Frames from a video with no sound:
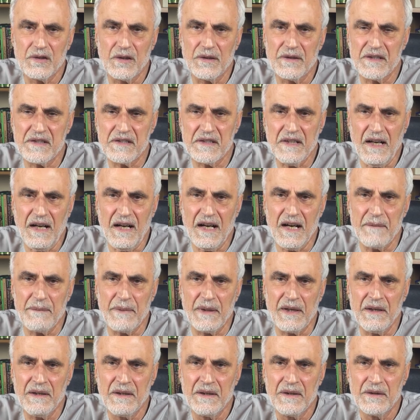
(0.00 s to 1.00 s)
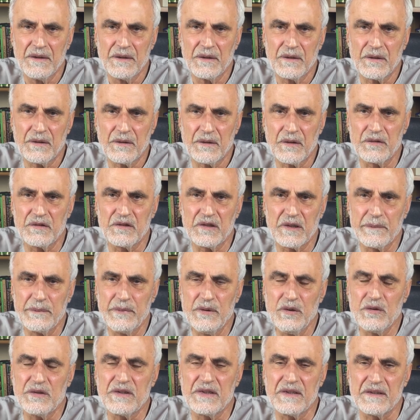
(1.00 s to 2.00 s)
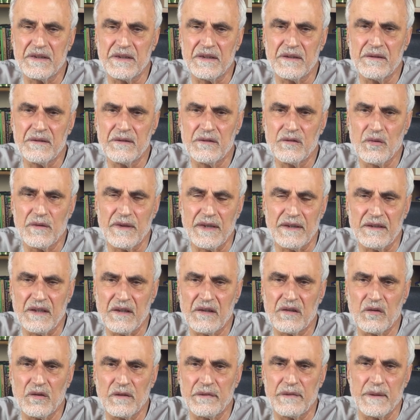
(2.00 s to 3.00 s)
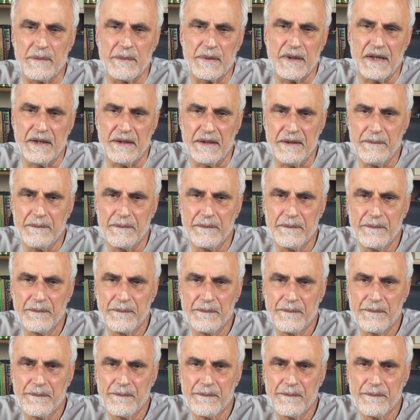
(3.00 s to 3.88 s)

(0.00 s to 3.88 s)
So the Sahaba contributed it to the death of Ibrahim.